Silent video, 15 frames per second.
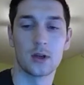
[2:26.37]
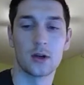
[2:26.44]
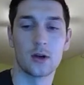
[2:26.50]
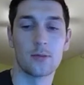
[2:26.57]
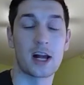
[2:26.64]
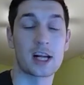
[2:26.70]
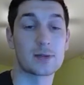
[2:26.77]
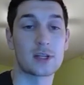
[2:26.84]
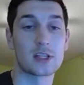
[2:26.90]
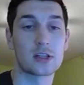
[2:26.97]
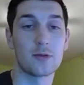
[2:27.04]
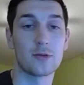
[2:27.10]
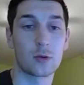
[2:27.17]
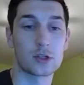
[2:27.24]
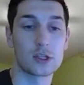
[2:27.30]
Black's basically
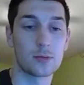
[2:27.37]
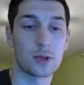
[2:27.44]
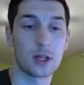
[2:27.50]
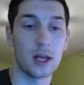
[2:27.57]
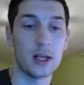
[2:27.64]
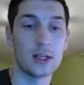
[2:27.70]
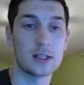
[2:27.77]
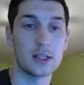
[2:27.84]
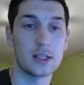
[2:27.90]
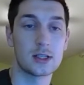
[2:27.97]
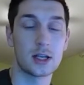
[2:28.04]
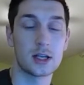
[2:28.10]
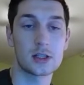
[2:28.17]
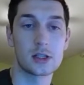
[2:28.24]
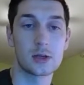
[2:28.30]
forced to play
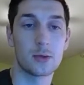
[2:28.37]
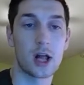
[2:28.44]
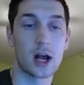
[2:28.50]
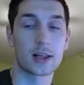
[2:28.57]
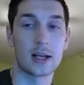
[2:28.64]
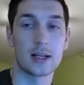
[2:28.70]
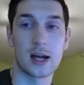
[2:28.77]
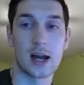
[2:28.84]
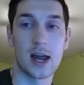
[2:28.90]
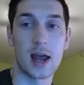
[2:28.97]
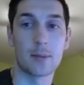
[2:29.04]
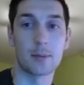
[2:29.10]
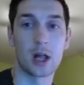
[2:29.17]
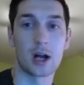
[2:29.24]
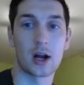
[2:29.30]
c6 to
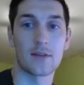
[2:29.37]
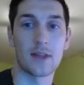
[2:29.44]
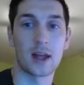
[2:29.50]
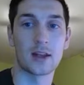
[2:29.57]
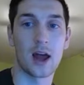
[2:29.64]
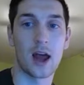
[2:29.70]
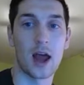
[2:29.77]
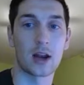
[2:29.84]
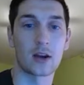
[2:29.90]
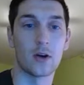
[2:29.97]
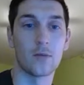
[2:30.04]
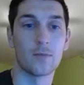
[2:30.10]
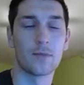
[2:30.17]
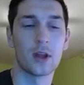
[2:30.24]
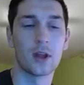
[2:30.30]
block off that diagonal.